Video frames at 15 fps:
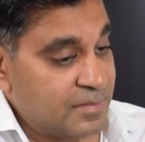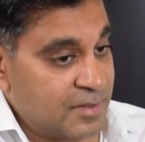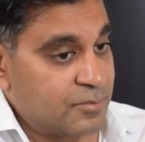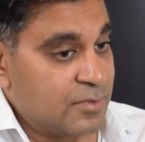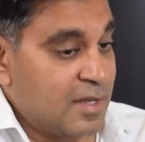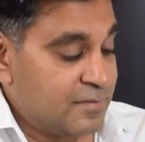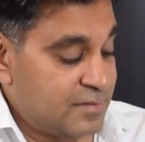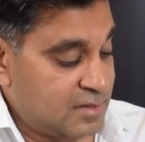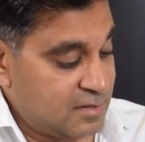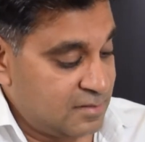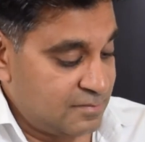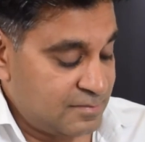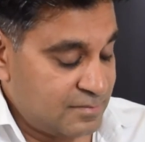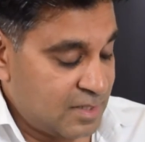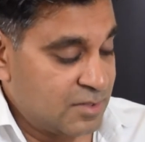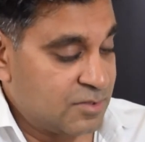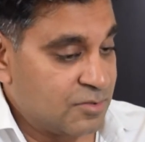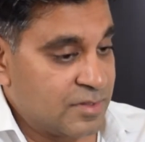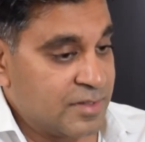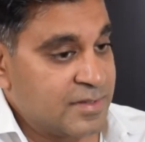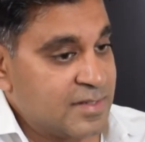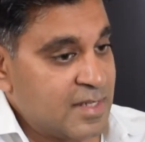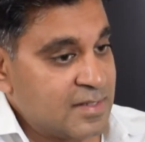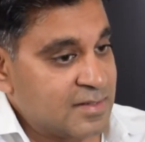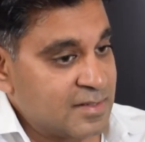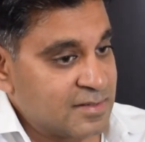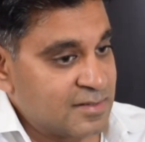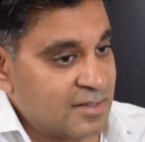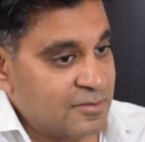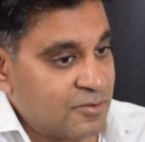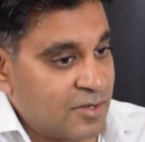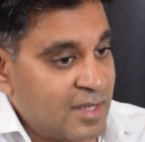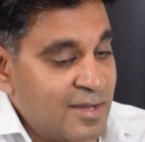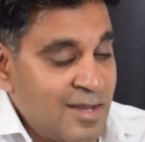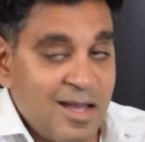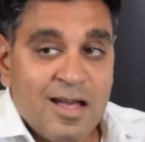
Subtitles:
But we have to ensure that the testing's done right.